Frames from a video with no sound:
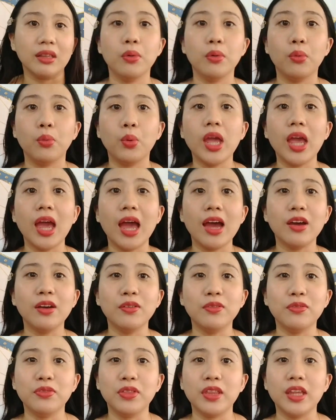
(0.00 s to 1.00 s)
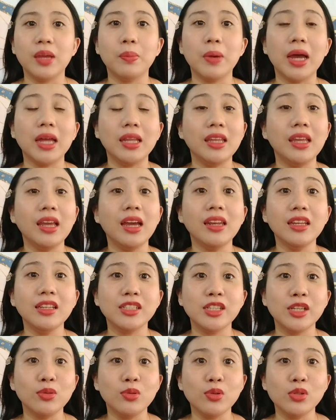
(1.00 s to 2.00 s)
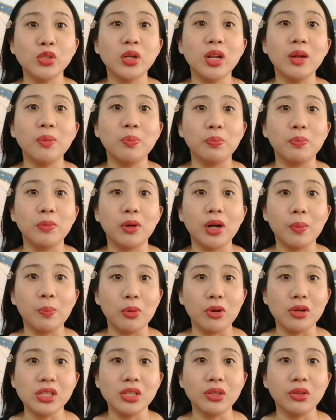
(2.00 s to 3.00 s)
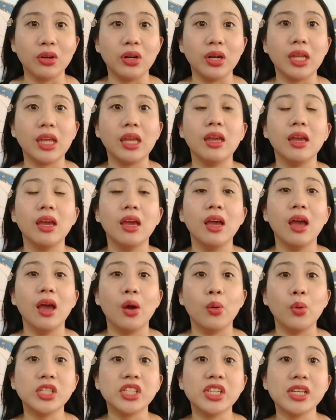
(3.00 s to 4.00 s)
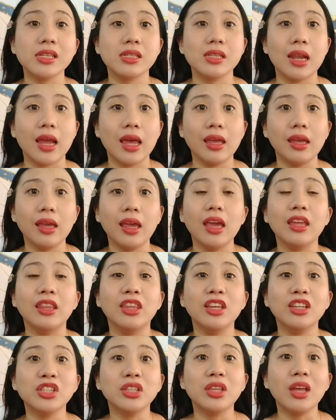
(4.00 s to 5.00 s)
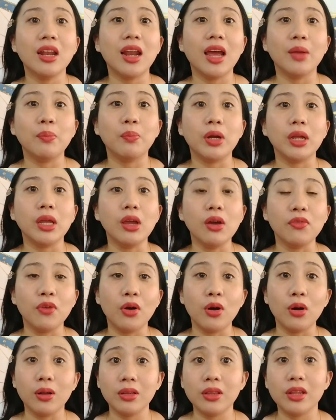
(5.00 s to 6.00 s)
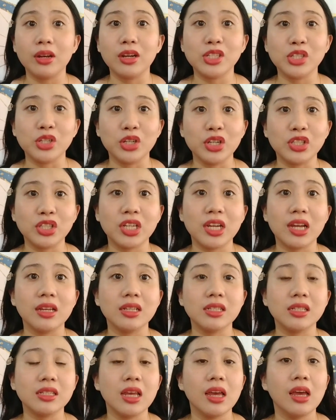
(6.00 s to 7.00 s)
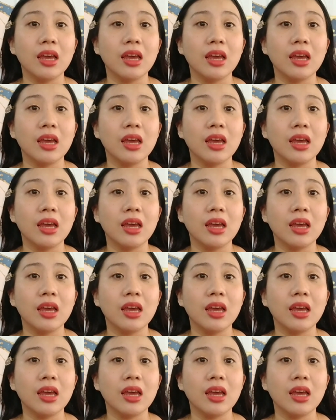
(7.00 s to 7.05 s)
We have the Bahandian Institutional Repository, which is like a digital library of all the researches,